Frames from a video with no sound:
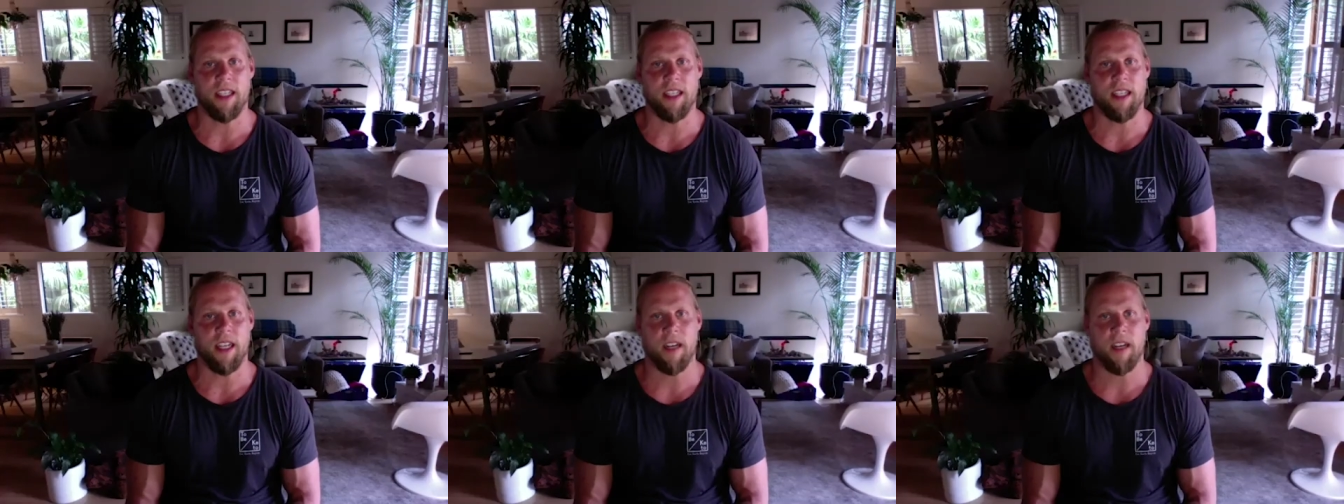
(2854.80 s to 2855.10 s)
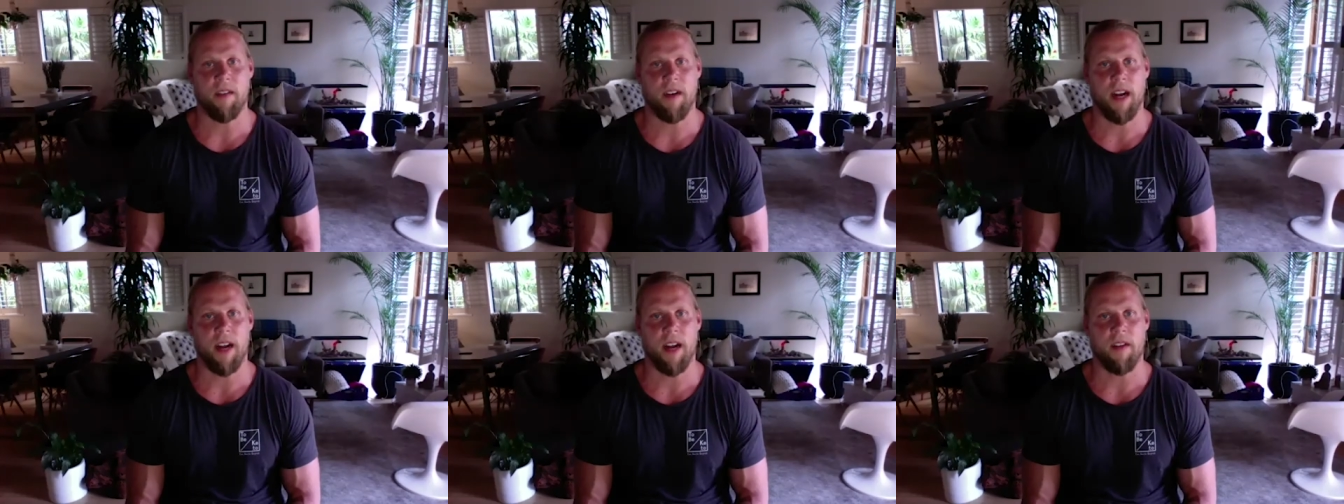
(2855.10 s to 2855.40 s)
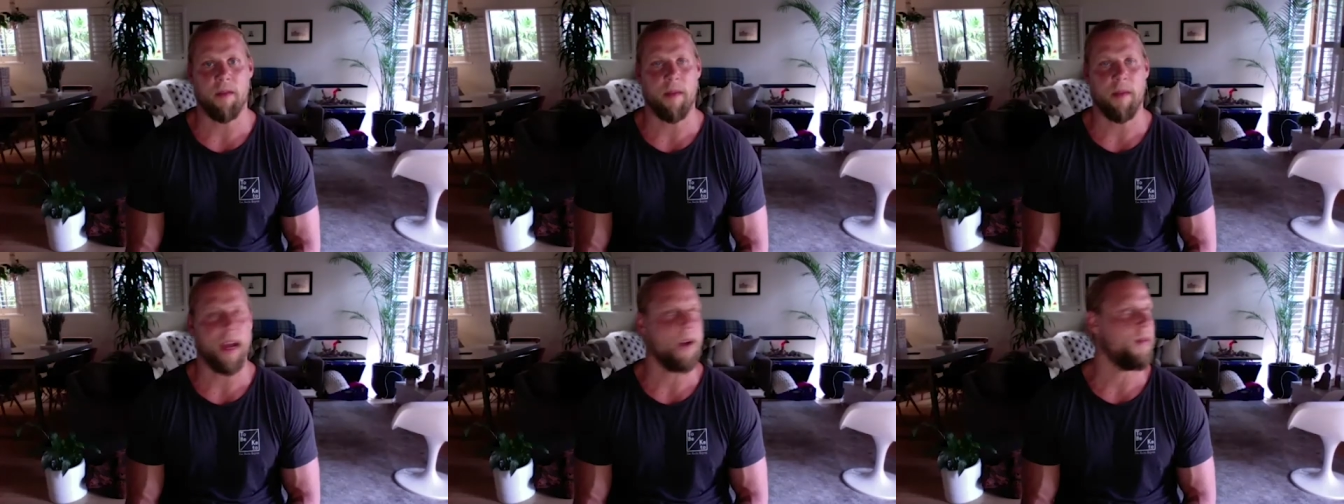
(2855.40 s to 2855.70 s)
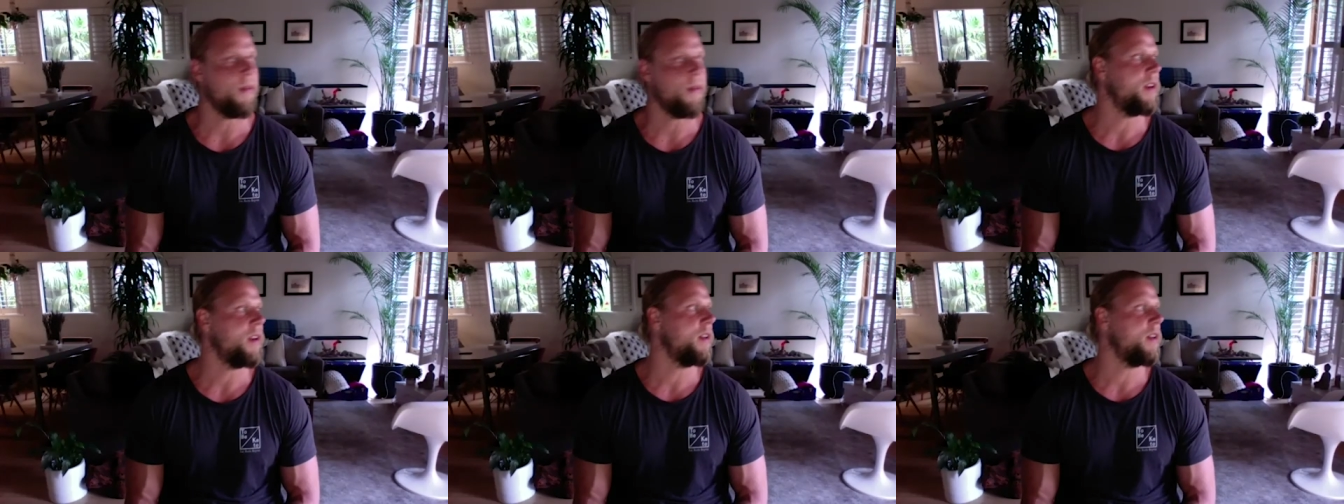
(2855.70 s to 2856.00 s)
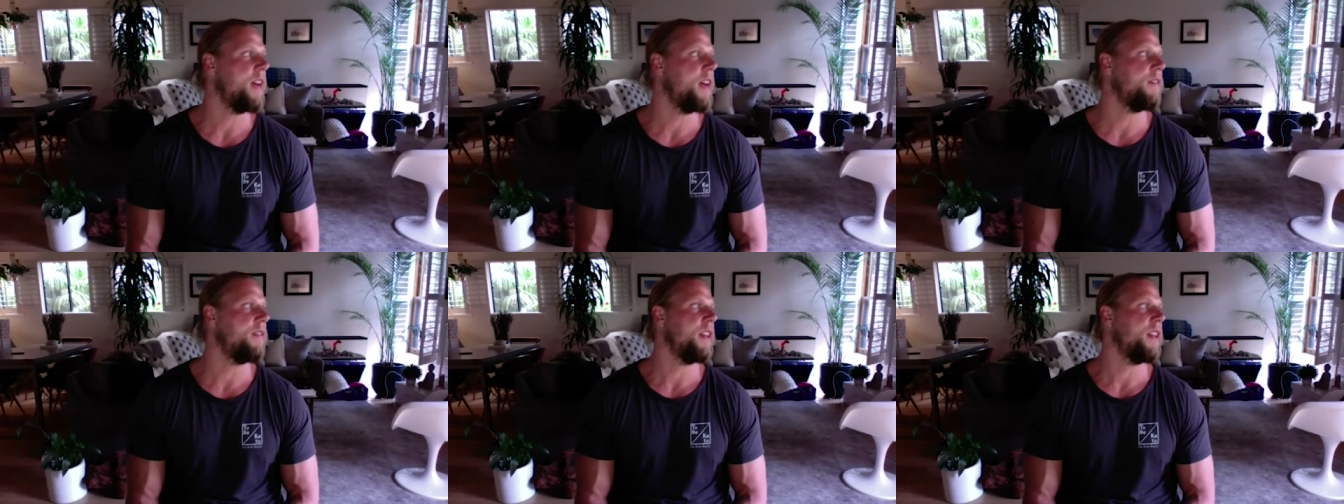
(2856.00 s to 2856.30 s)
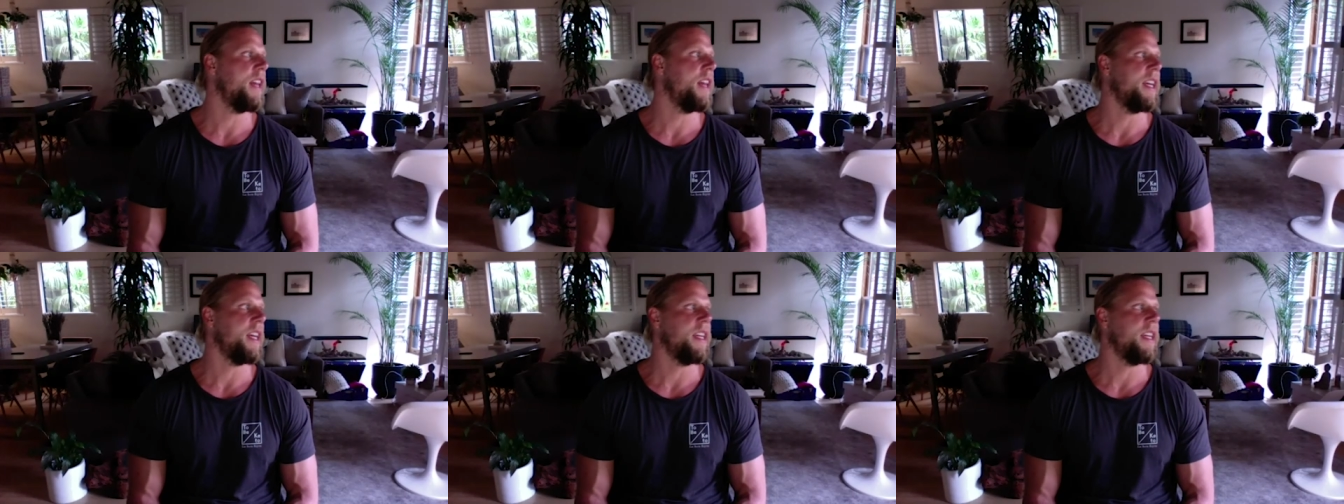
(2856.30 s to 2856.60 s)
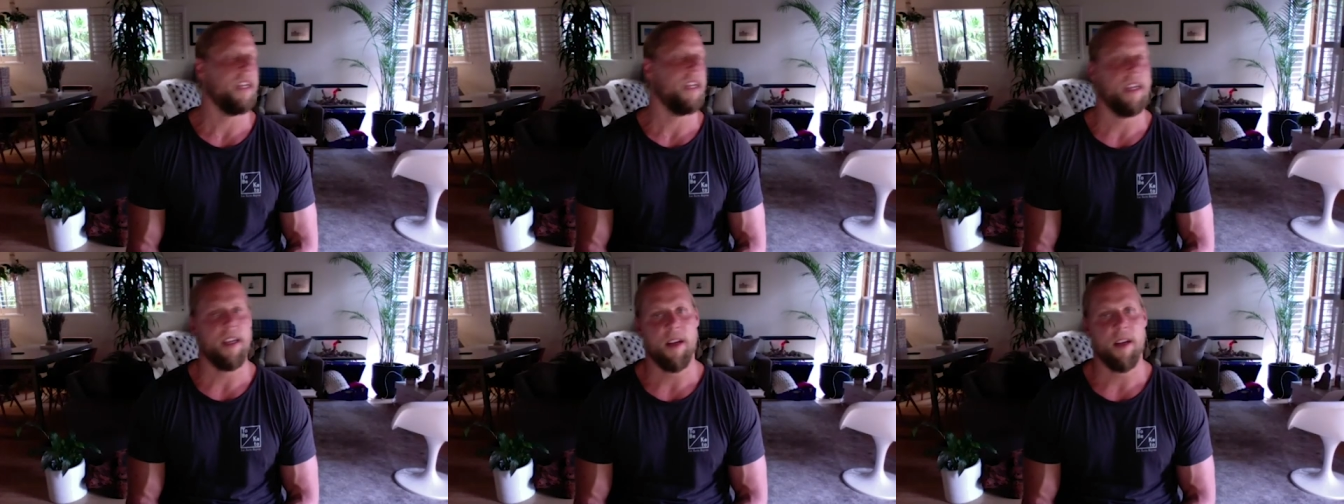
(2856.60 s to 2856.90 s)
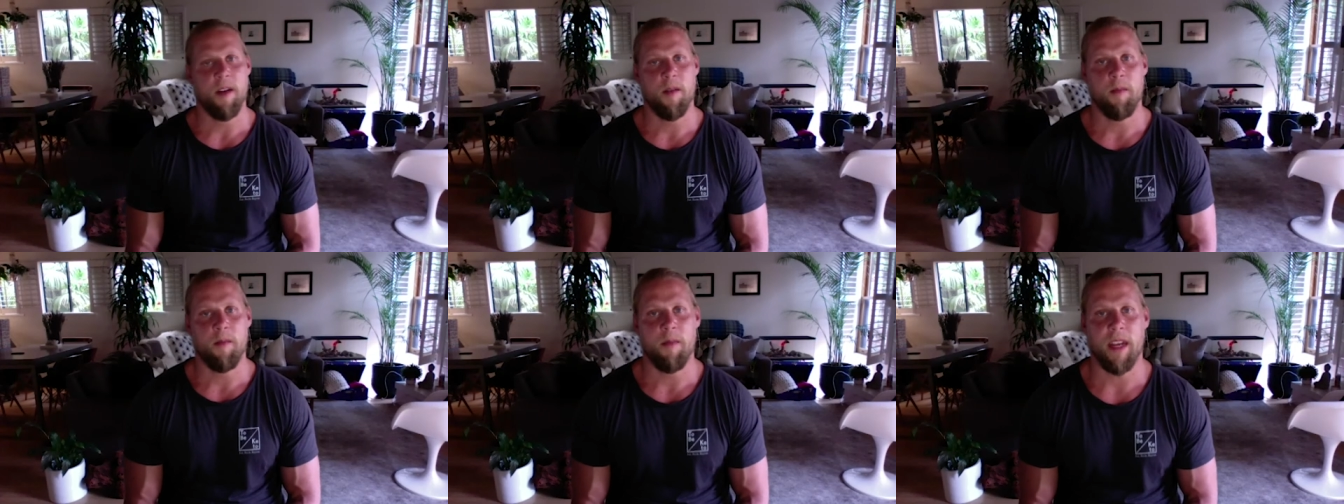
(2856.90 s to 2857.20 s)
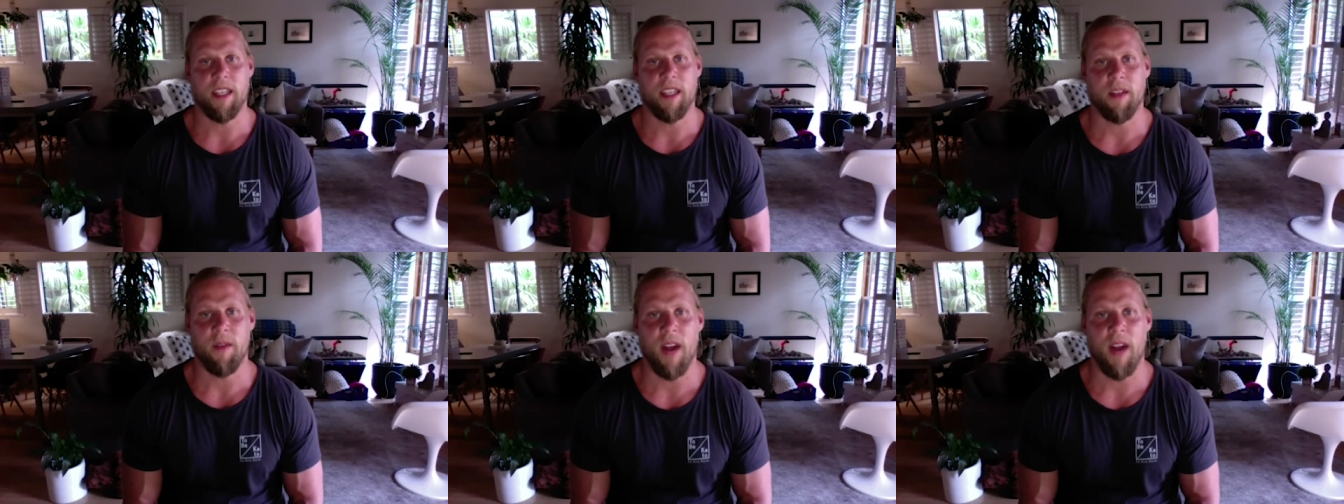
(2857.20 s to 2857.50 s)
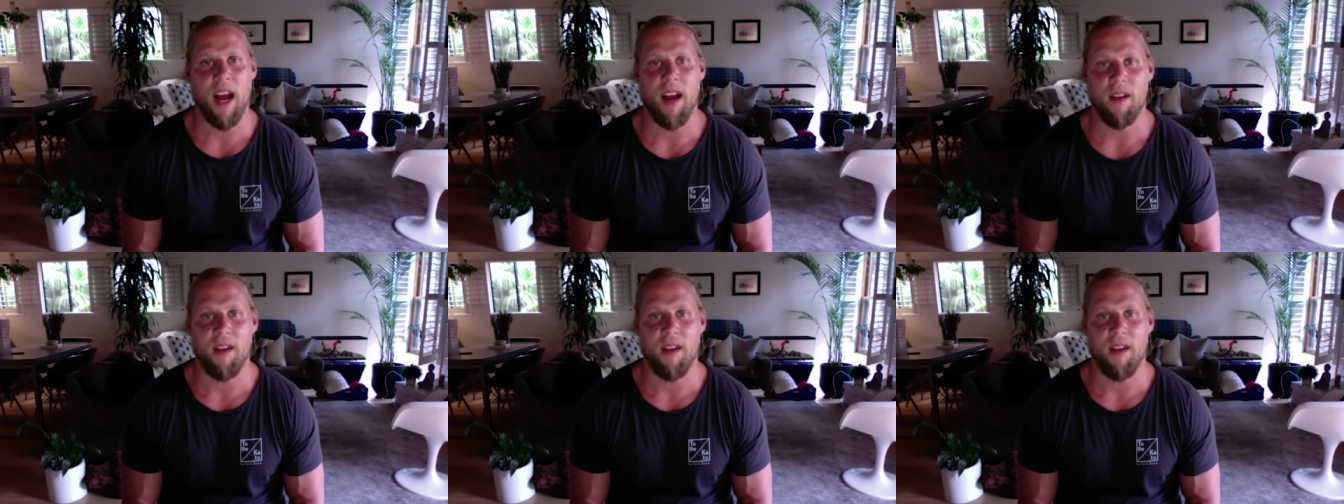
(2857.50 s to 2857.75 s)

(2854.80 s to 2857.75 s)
like right off the bat. We don't have to like mess around.